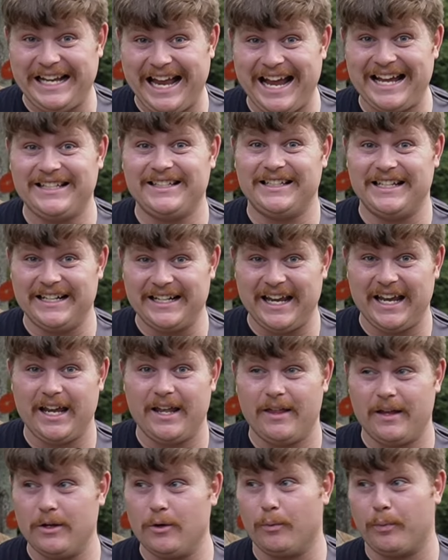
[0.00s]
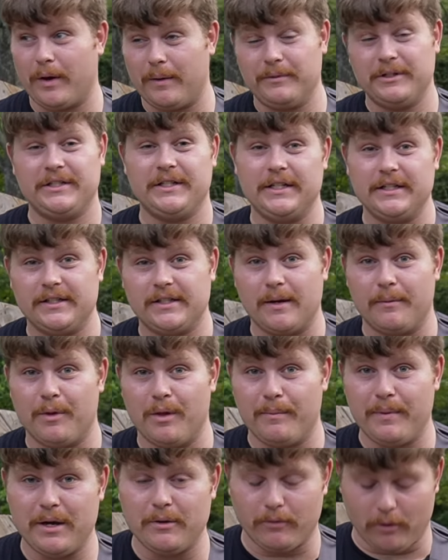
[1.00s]
nasty today that you'll probably see in some of
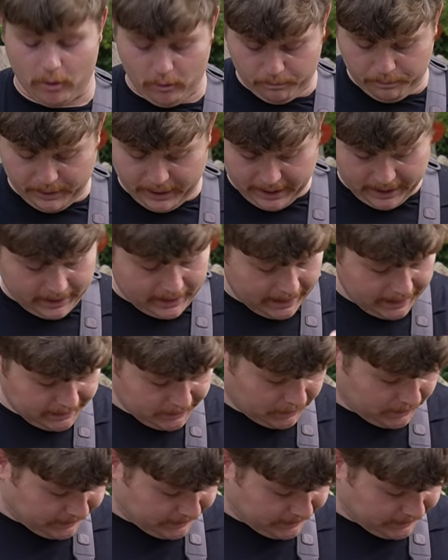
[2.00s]
the B-roll, but as you